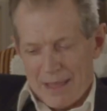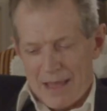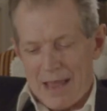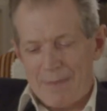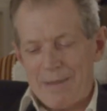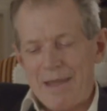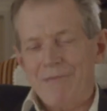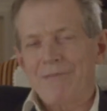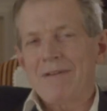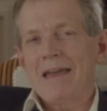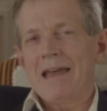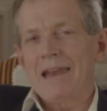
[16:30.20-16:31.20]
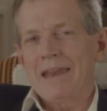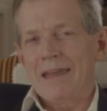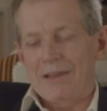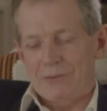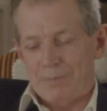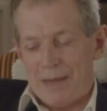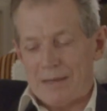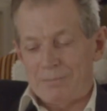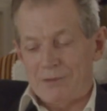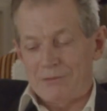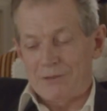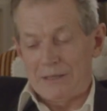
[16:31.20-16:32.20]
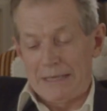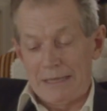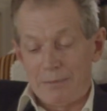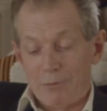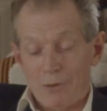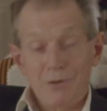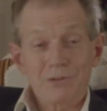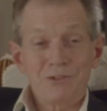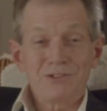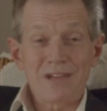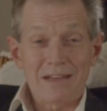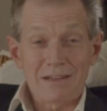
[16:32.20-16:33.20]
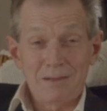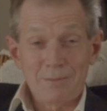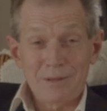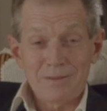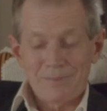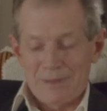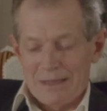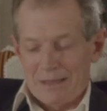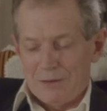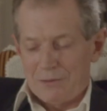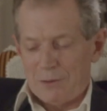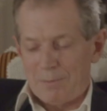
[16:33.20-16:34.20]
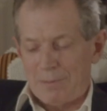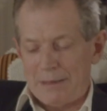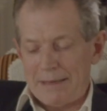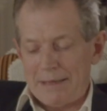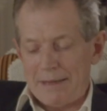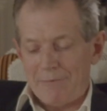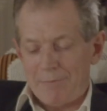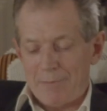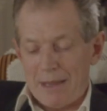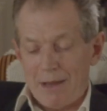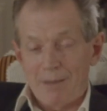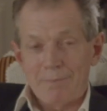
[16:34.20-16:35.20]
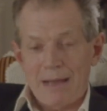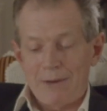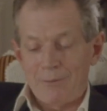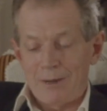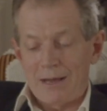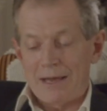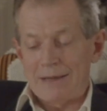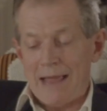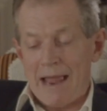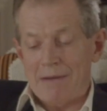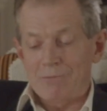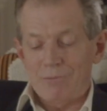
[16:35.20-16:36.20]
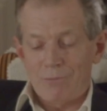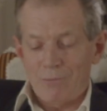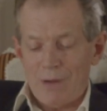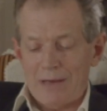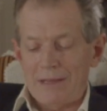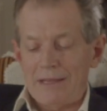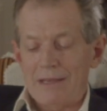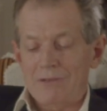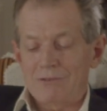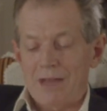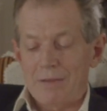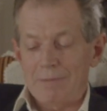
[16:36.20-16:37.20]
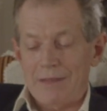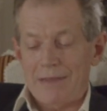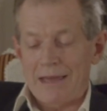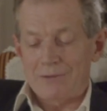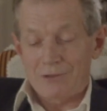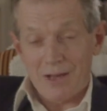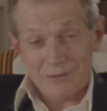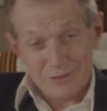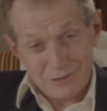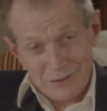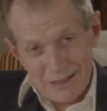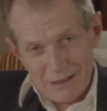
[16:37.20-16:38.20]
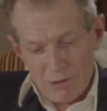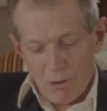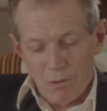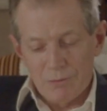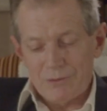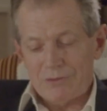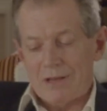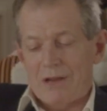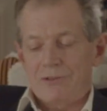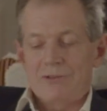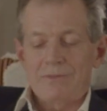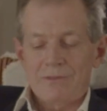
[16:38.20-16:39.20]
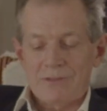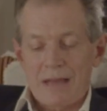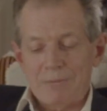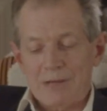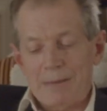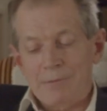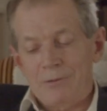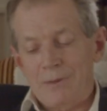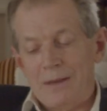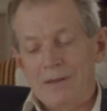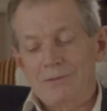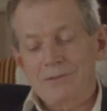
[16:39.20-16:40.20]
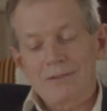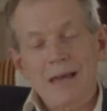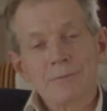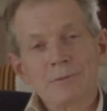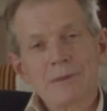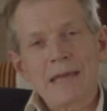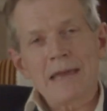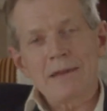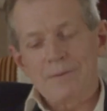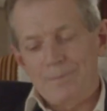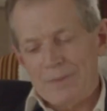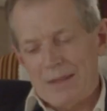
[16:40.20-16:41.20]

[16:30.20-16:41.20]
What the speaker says: I may fairly expect Mr. Gilmore, as a gentleman, to believe me on my word, and when he has done me that justice, all discussion of the subject between us has come to an end.